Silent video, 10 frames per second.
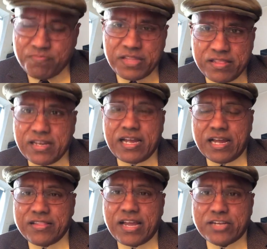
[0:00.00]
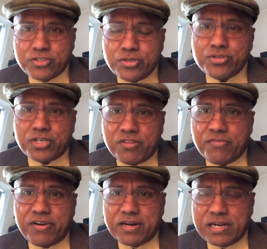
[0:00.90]
in the Constitution of the
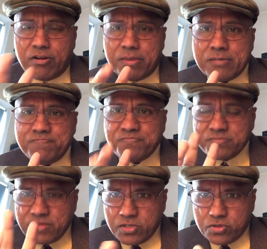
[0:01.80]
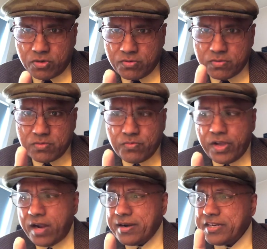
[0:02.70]
federal government. So
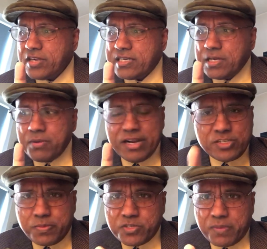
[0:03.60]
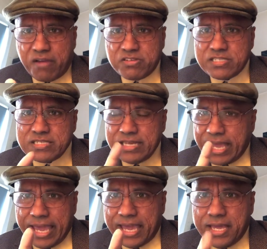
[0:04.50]
we already talked about express powers,
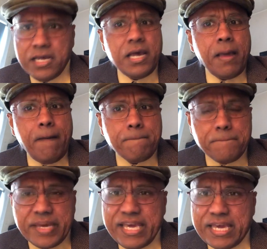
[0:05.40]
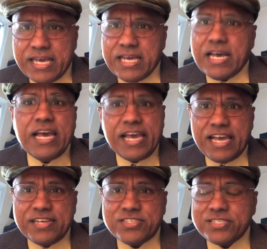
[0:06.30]
A. B
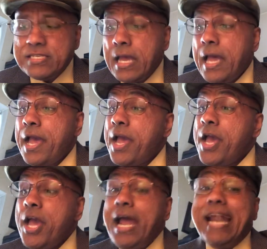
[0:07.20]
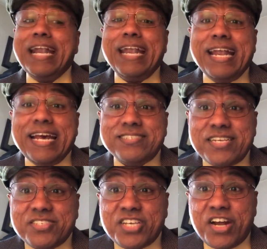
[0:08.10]
is
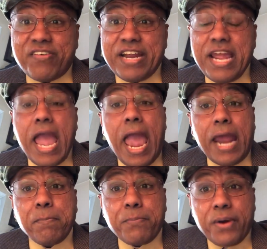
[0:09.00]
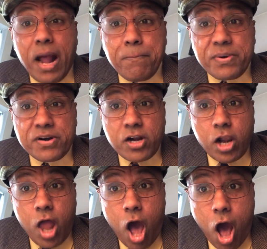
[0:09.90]
necessary and proper
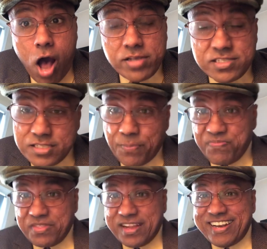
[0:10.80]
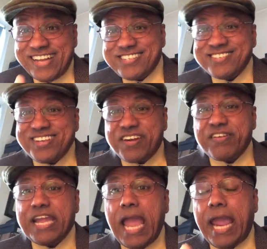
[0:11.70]
clause.
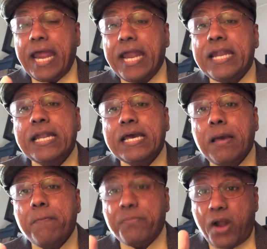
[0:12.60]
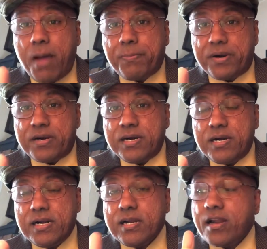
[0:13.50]
Necessary and proper
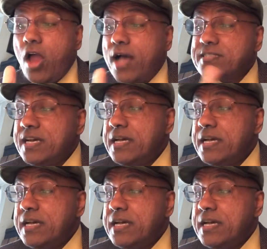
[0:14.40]
clause.